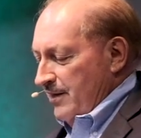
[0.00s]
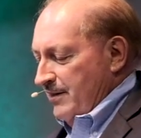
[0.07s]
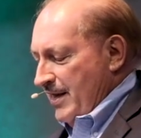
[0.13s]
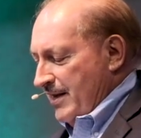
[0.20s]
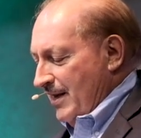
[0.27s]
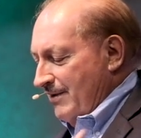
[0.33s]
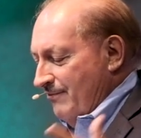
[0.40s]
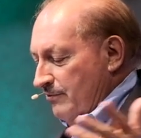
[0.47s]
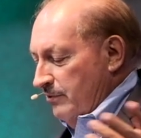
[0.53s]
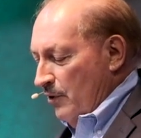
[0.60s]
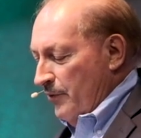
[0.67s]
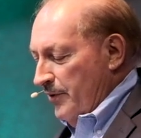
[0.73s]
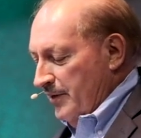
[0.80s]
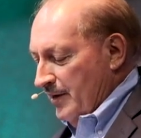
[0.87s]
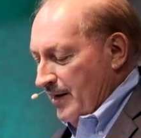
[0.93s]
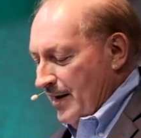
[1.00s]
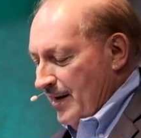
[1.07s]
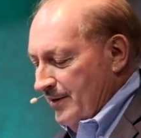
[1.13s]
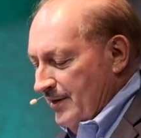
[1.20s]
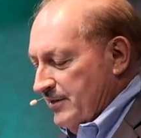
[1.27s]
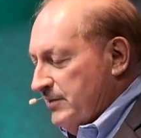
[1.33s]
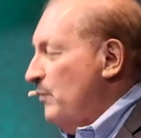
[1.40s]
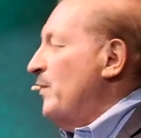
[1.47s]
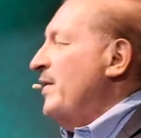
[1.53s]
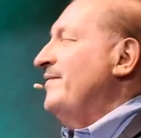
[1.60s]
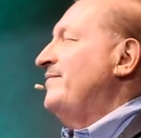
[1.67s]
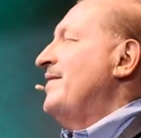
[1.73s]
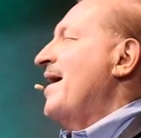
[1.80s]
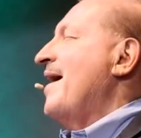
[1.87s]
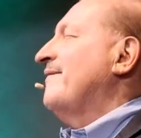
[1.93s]
They gave glory to God. They said, we've
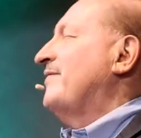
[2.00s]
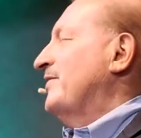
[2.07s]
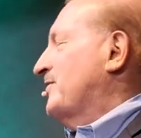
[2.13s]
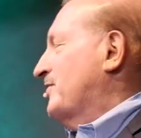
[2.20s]
never